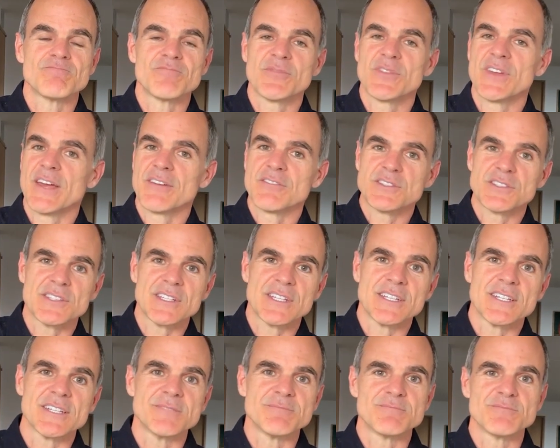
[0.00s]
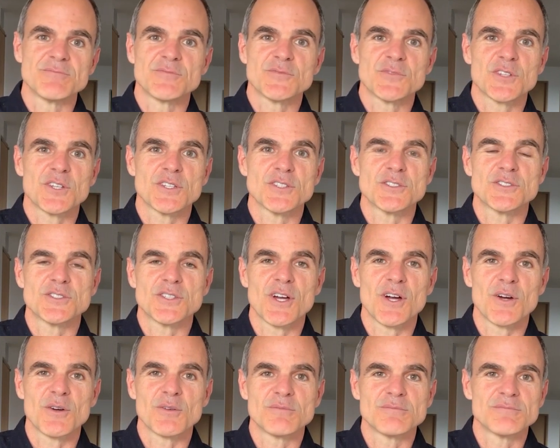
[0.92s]
If you haven't seen it, it's a good
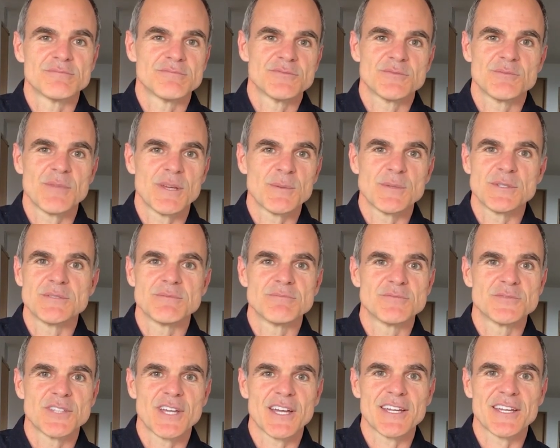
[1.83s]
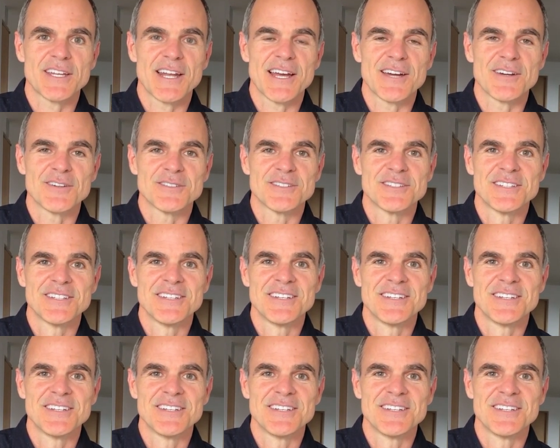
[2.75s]
show. Maybe check it out.